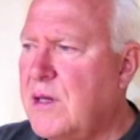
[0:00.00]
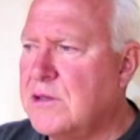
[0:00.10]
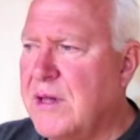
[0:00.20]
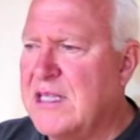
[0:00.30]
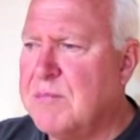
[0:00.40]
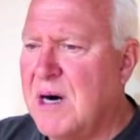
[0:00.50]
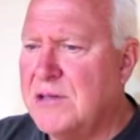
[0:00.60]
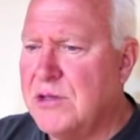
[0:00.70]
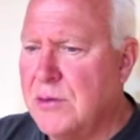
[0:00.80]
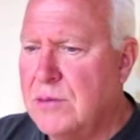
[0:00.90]
So that's
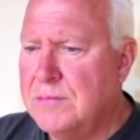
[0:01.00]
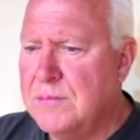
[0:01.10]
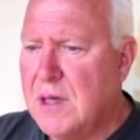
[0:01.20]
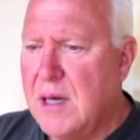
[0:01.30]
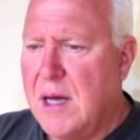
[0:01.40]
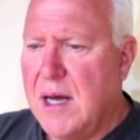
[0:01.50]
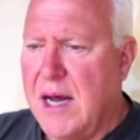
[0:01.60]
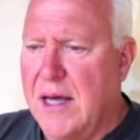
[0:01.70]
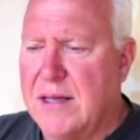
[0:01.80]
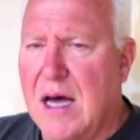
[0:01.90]
part 2.
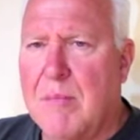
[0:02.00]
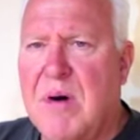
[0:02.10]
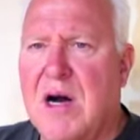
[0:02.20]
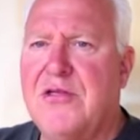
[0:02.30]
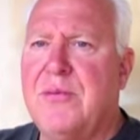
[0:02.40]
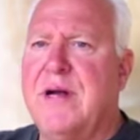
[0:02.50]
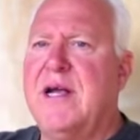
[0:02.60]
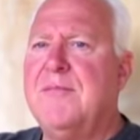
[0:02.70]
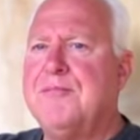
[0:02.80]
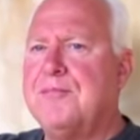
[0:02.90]
And now part 3